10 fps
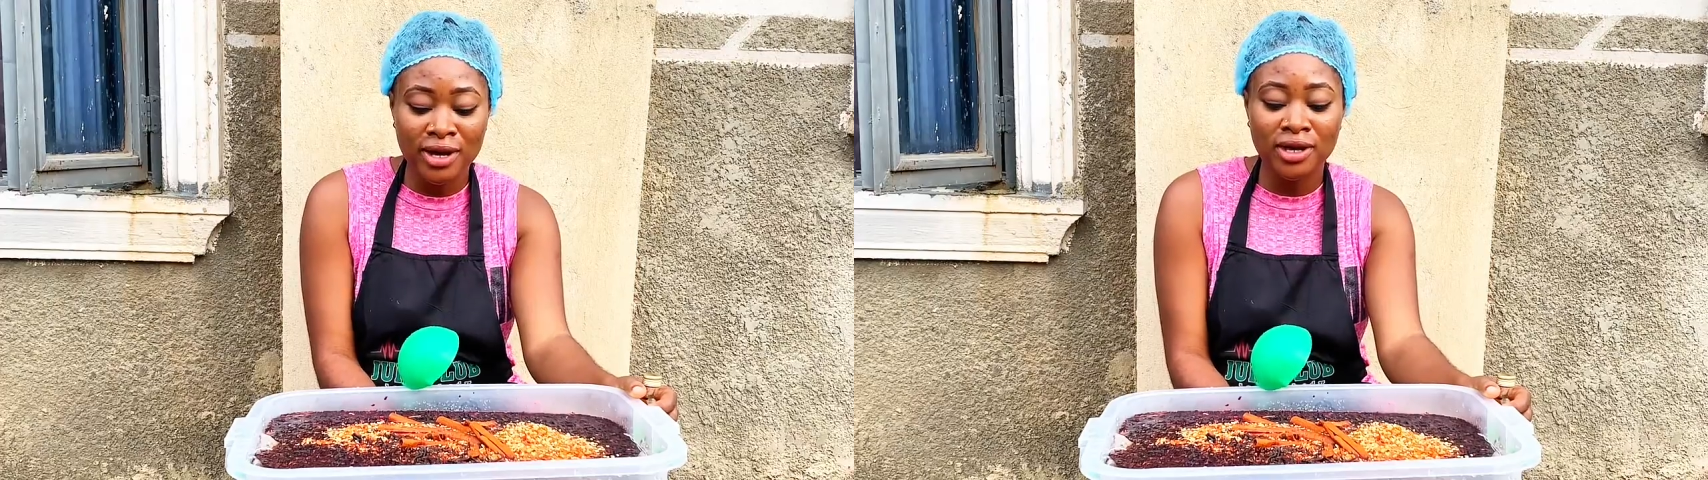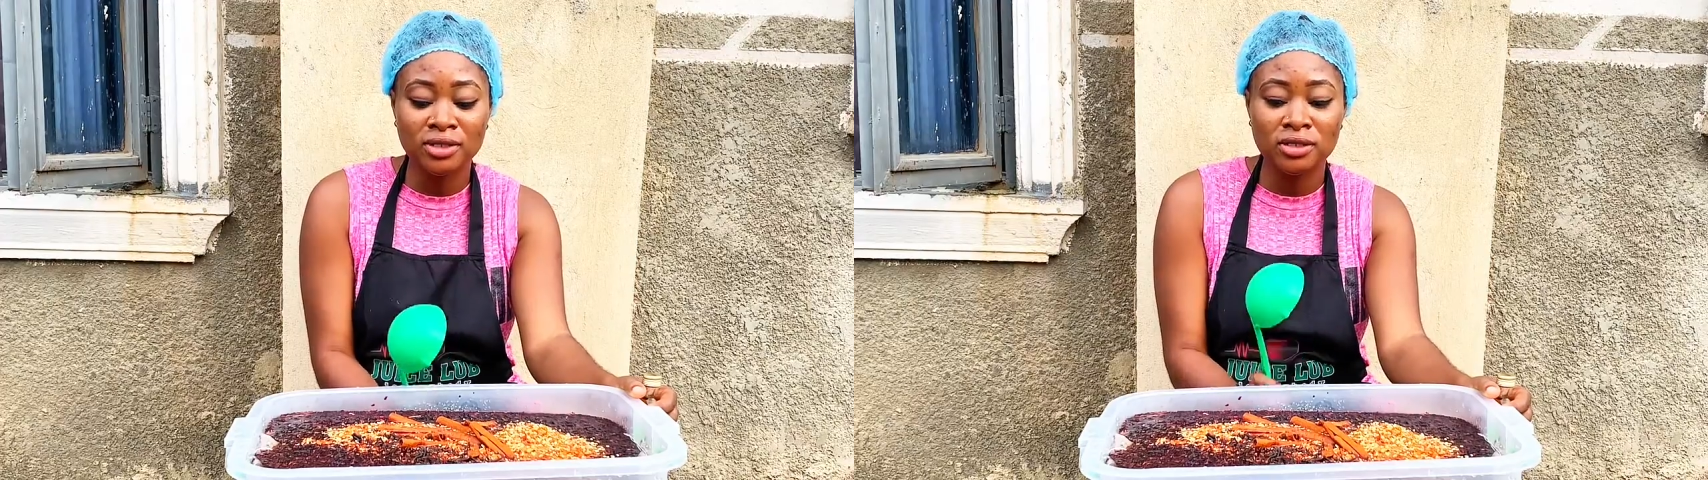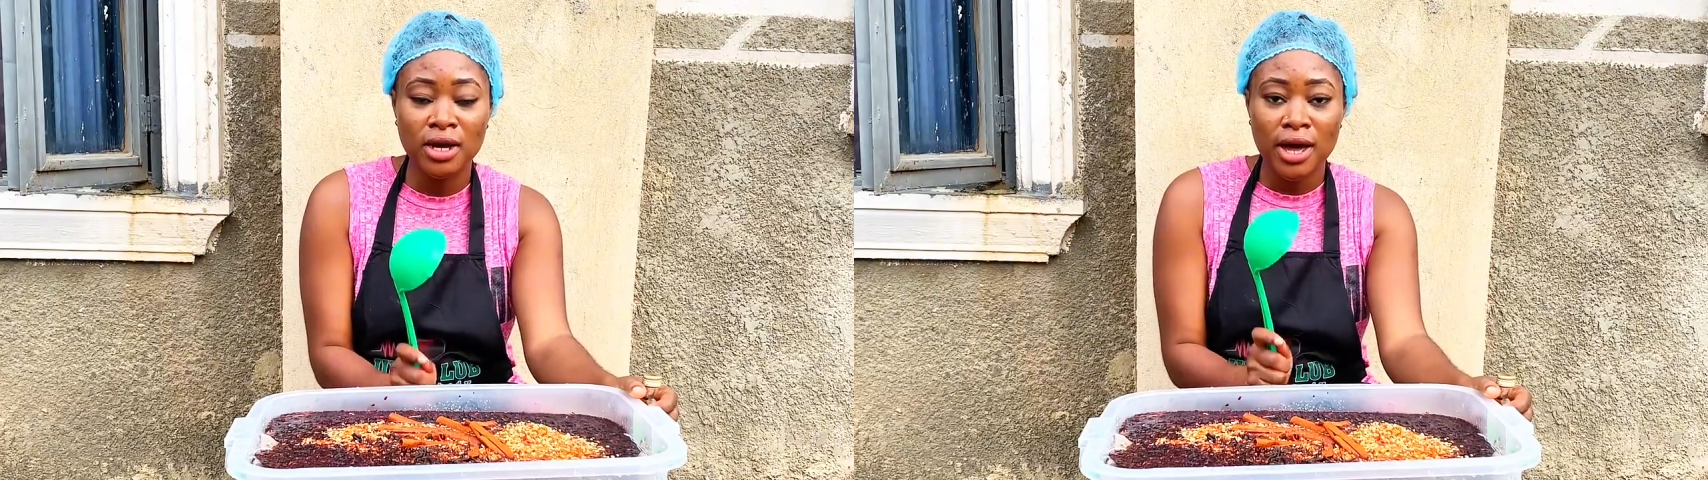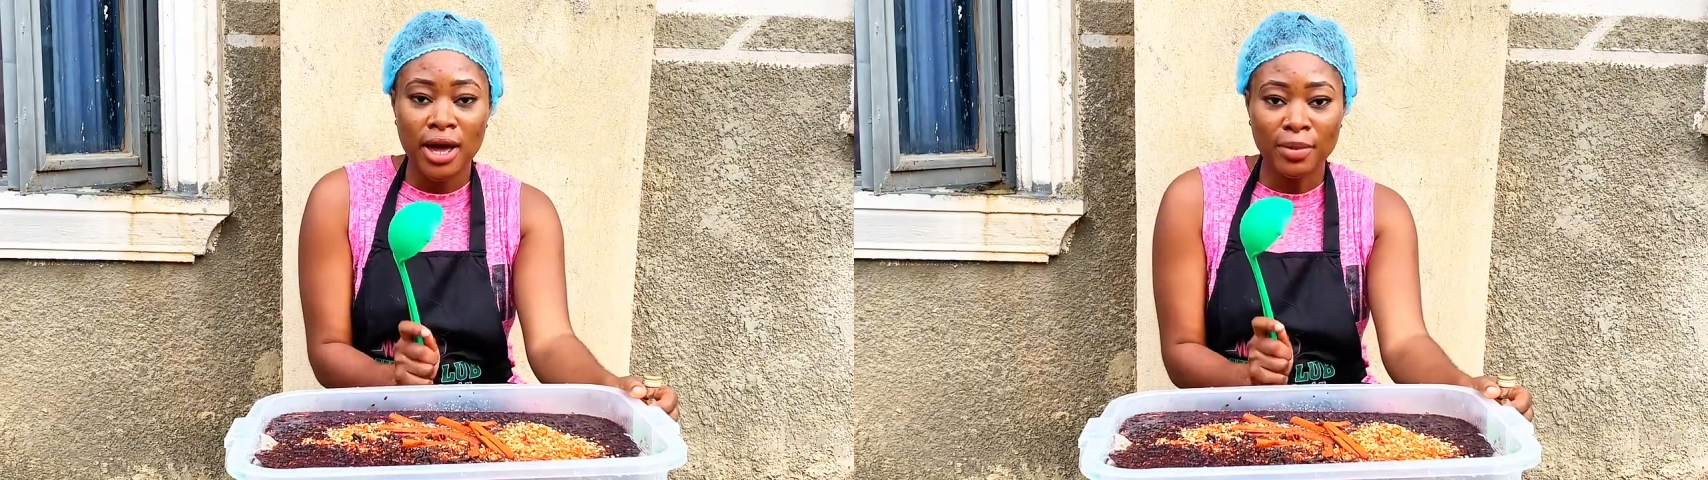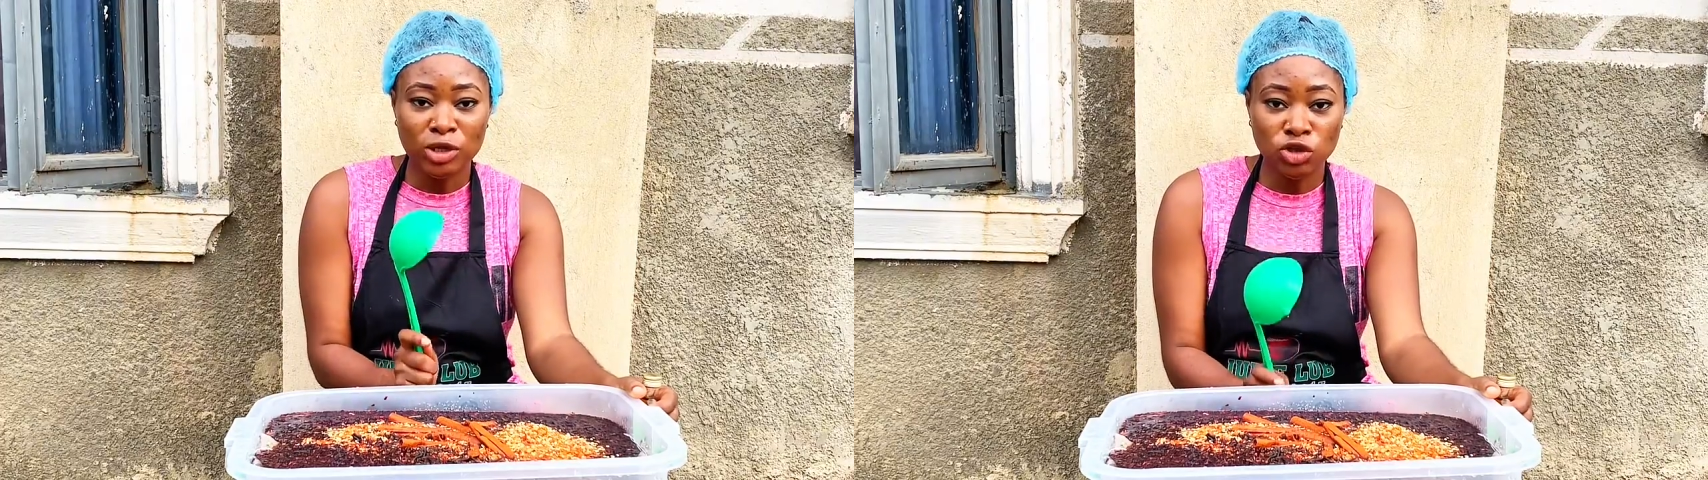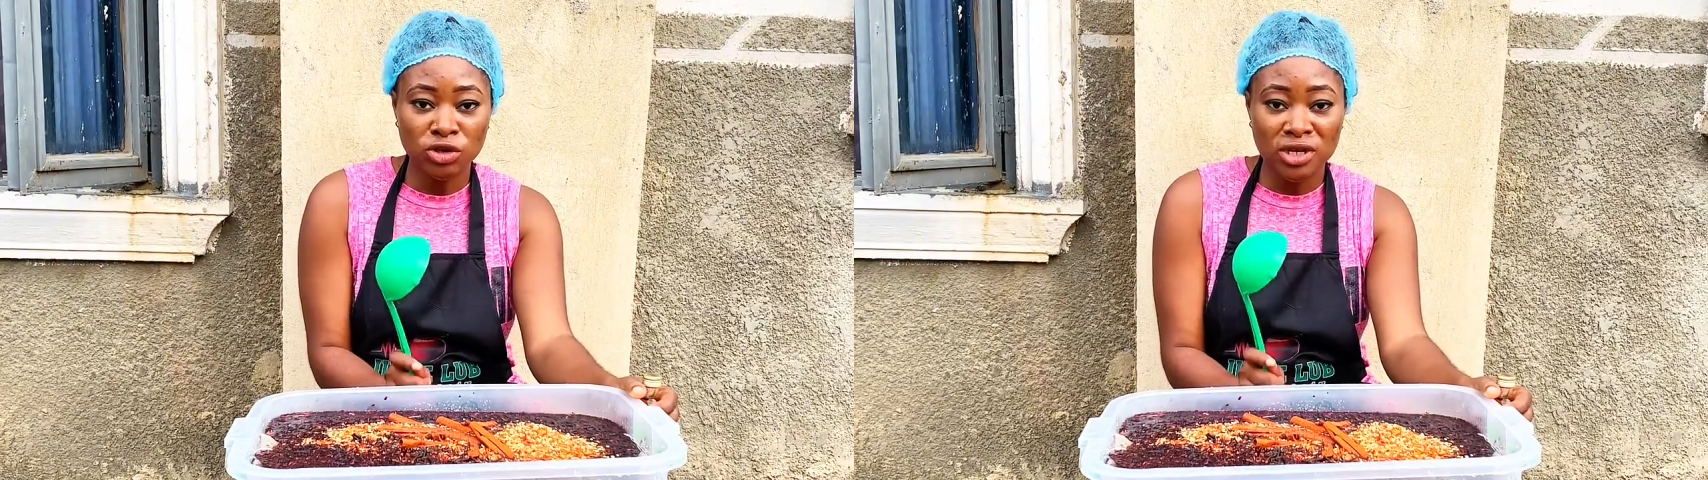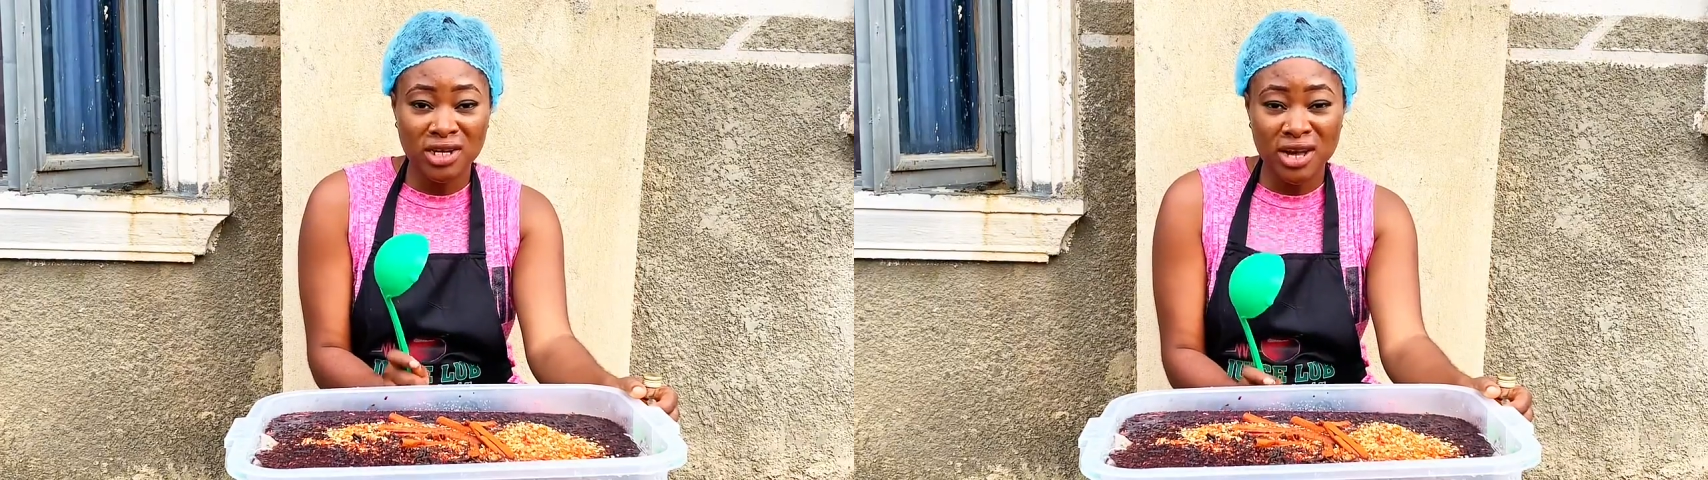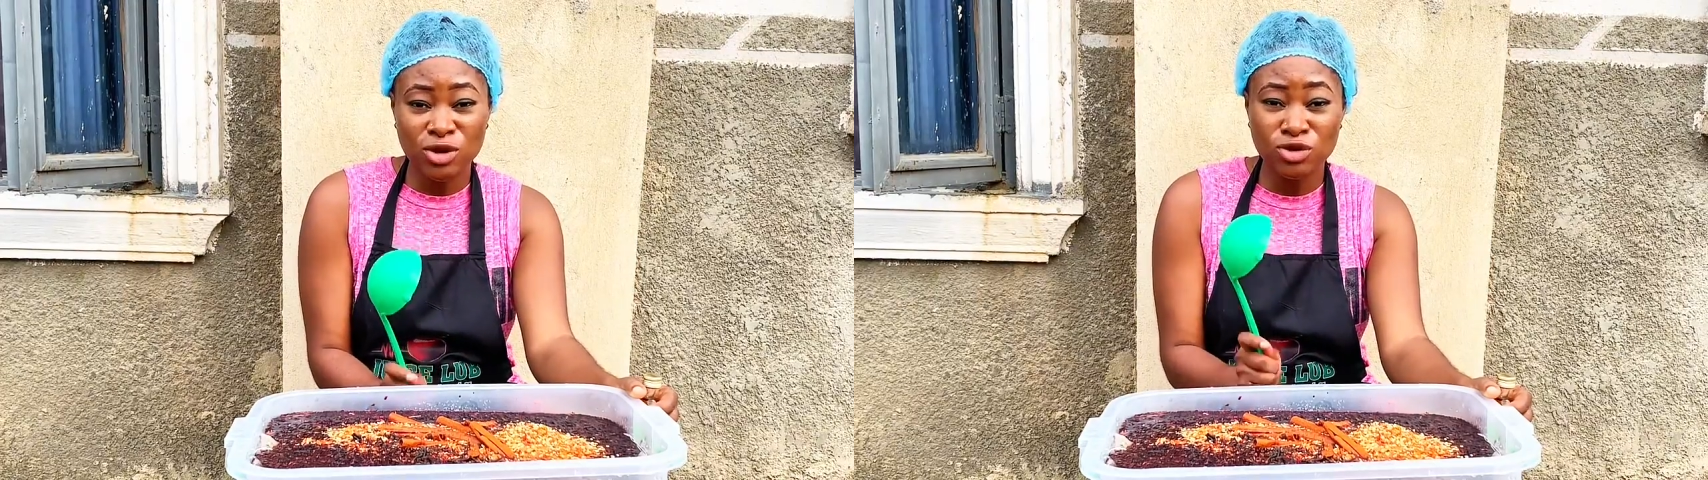and I'm assuring that
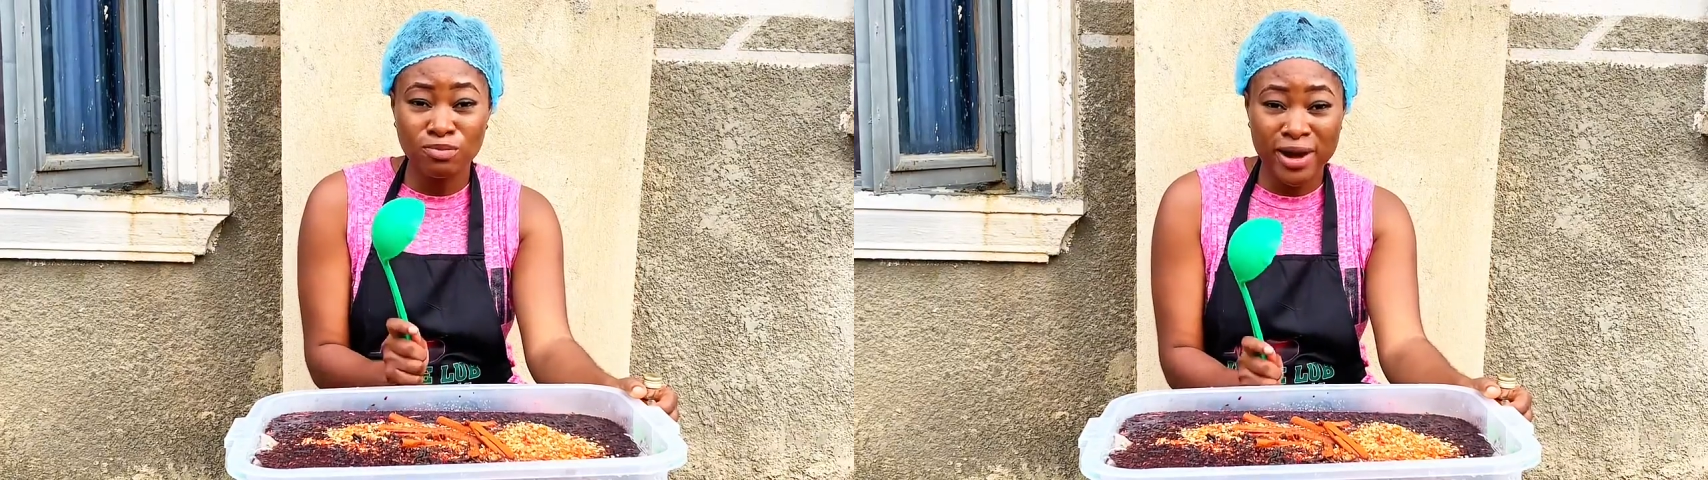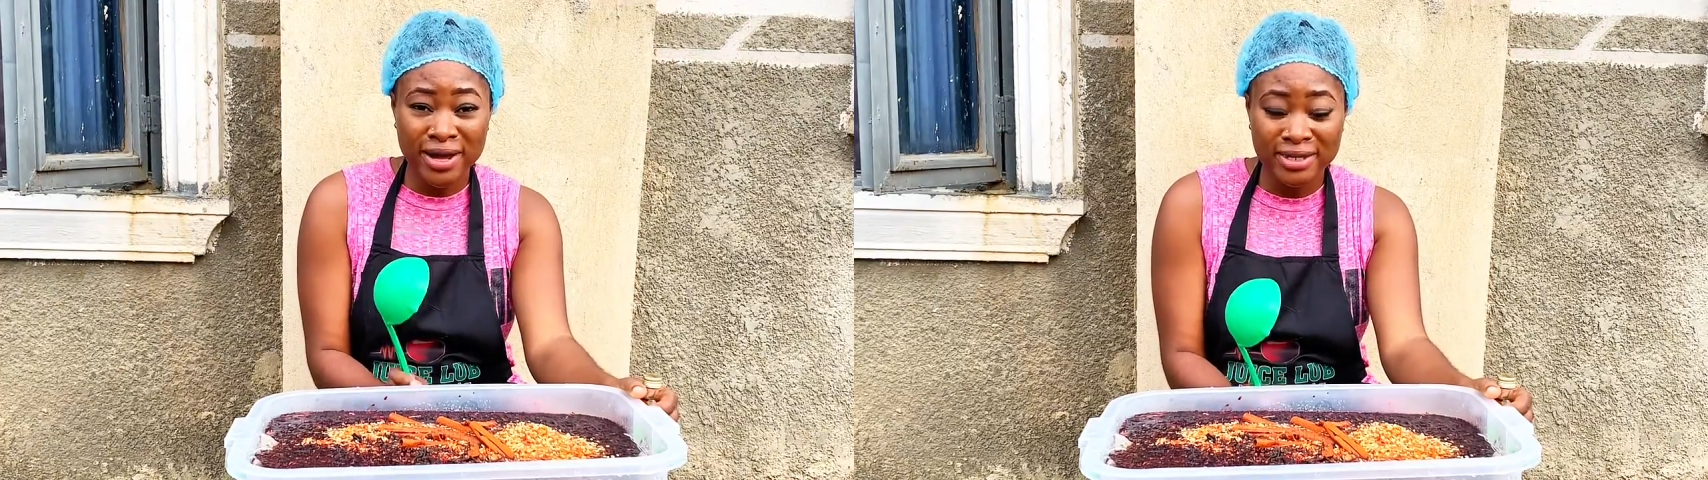they're going to buy it